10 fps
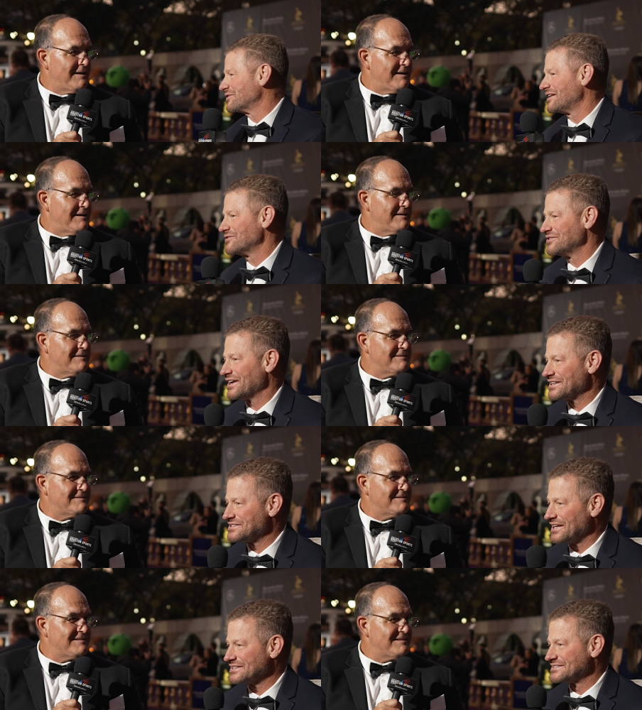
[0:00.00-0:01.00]
Speaker 1: whenever you got a
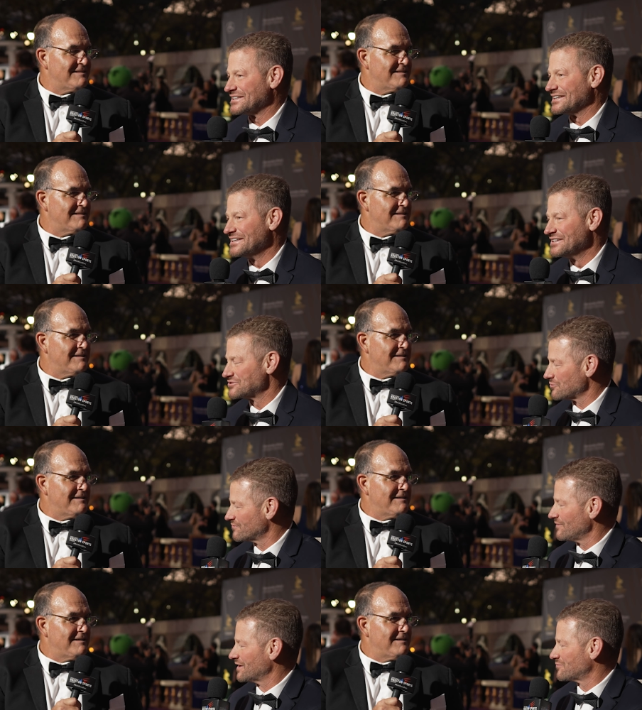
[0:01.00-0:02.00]
chance to, to
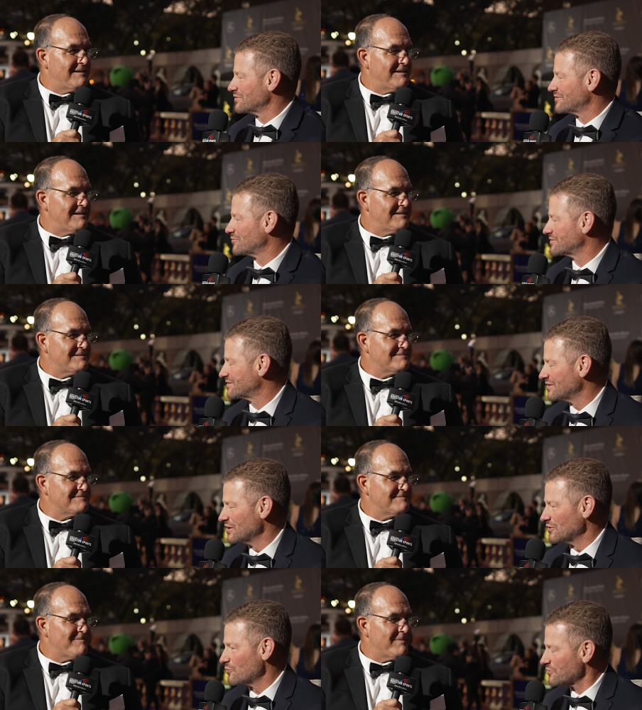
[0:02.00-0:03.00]
reflect with, with
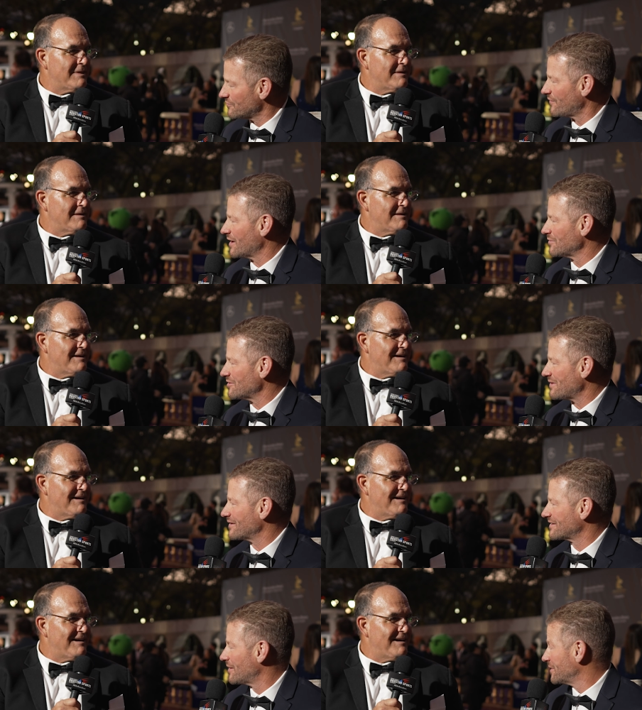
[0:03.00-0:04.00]
with the family
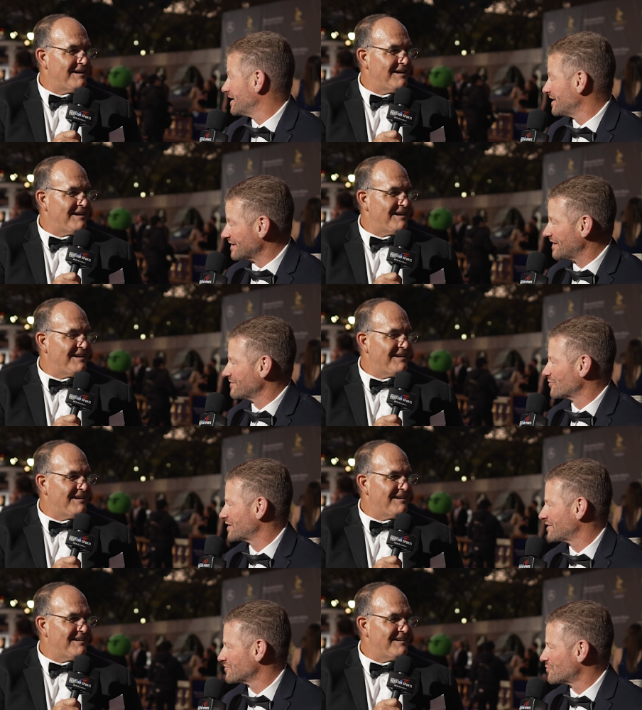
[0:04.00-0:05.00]
about coming in and getting the
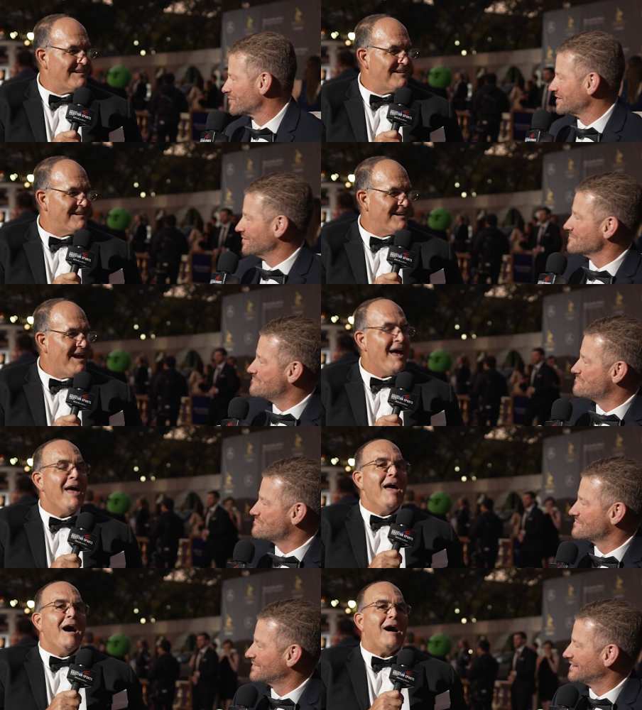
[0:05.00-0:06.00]
getting the word here?
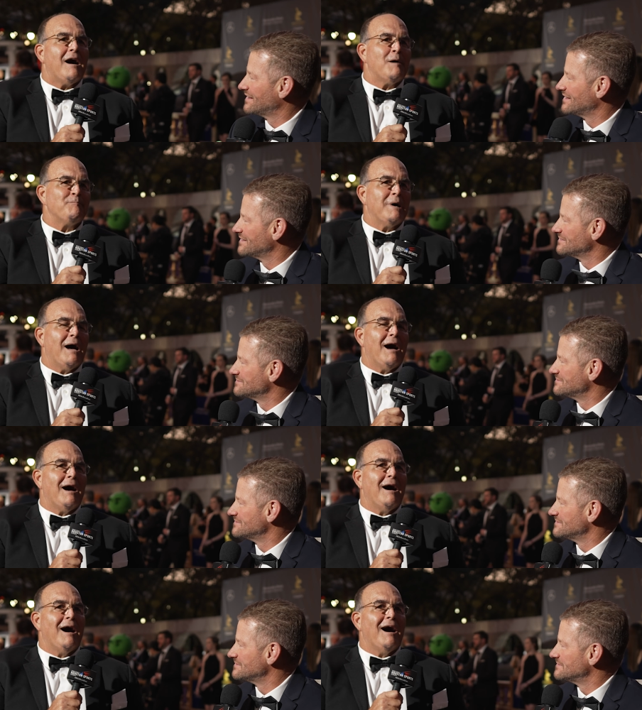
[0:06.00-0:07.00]
Speaker 2: Um,
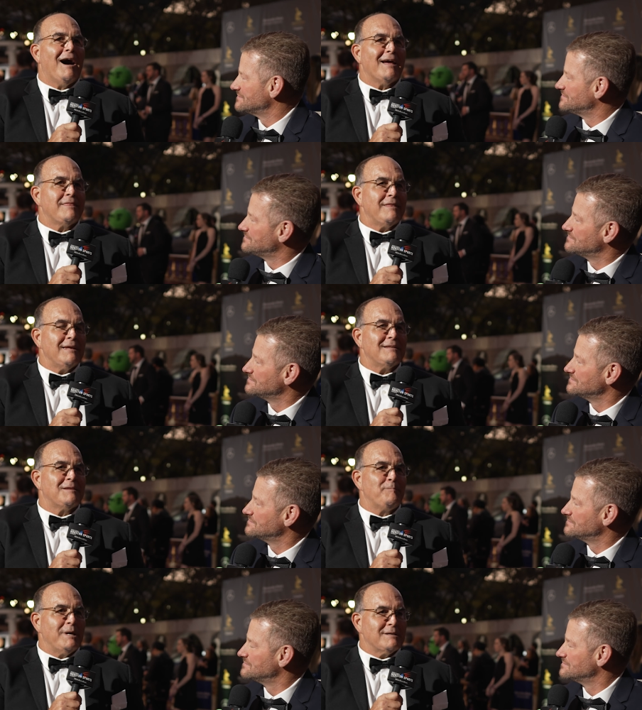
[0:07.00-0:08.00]
I think
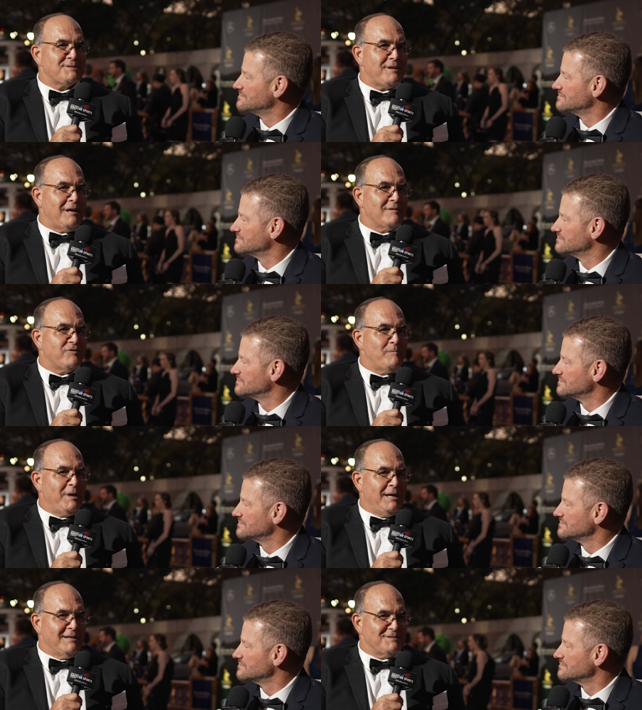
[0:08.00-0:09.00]
the biggest thing for
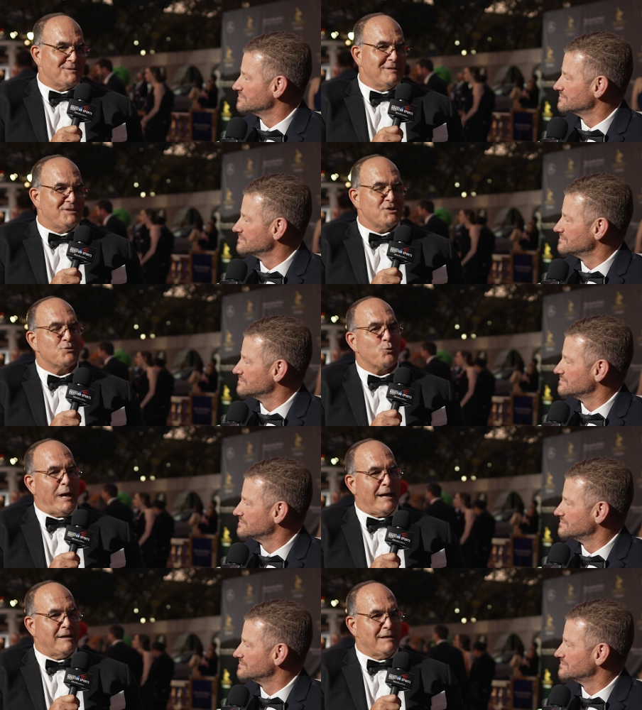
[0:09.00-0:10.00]
me is just
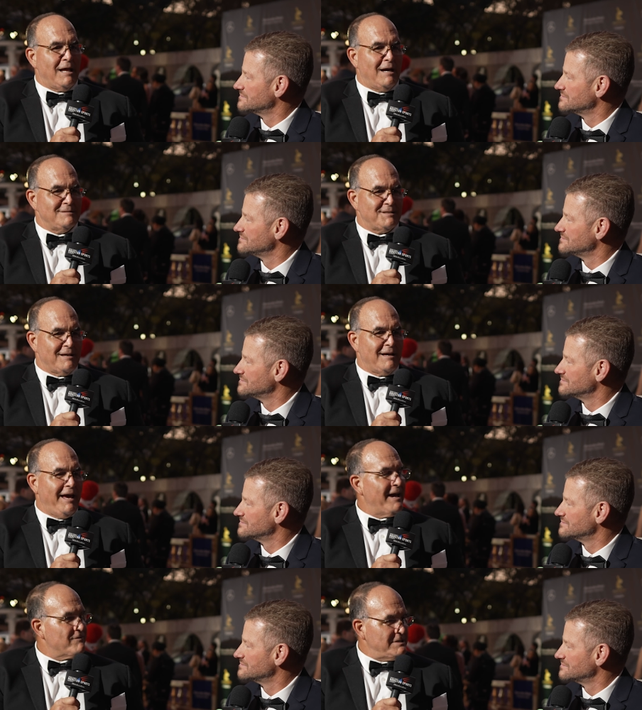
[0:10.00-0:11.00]
recognizing
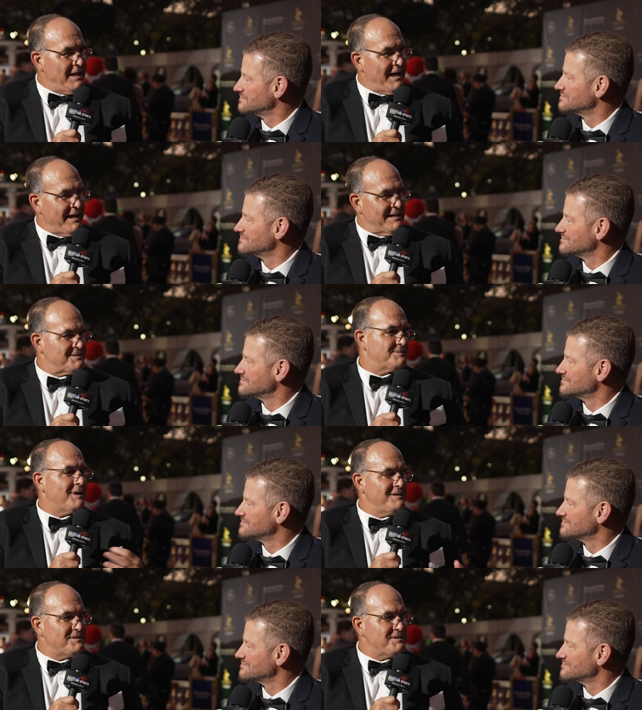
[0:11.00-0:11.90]
every day as I